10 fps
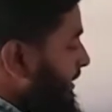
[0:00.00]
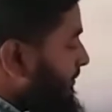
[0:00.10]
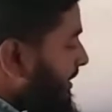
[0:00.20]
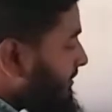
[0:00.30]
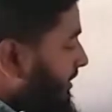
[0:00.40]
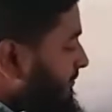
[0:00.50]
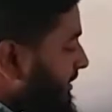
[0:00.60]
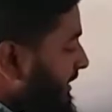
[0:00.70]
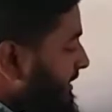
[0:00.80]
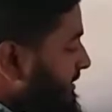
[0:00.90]
Place value of
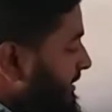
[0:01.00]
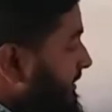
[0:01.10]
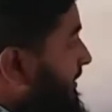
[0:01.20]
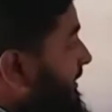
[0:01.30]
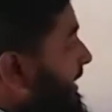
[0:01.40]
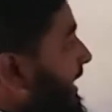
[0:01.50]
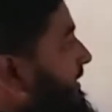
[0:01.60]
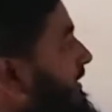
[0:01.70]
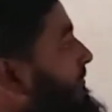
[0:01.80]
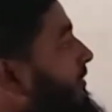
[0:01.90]
3 is 3 and
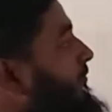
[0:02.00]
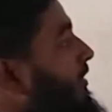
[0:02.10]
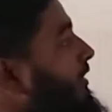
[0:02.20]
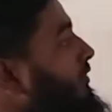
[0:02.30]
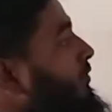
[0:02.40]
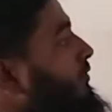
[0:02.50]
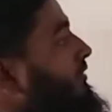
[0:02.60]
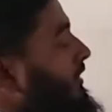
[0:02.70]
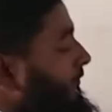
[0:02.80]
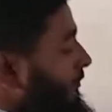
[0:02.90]
then number 1, 2,
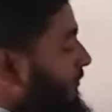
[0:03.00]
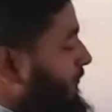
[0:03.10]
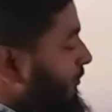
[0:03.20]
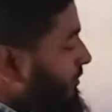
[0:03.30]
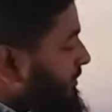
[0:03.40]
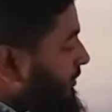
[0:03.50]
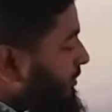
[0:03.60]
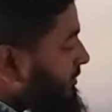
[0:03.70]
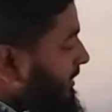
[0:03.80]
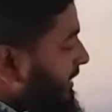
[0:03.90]
3, 4. 4
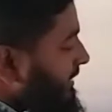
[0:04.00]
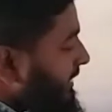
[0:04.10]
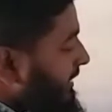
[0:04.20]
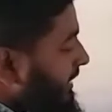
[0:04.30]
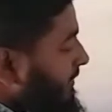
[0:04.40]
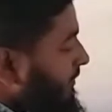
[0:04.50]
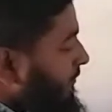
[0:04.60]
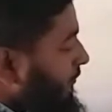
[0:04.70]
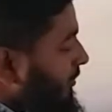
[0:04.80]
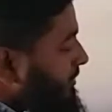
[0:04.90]
zeros, then here
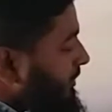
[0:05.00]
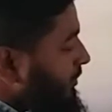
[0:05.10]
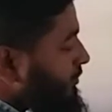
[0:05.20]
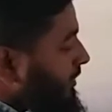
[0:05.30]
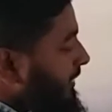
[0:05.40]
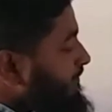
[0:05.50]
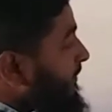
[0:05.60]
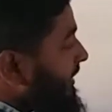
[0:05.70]
4 zeros. Okay.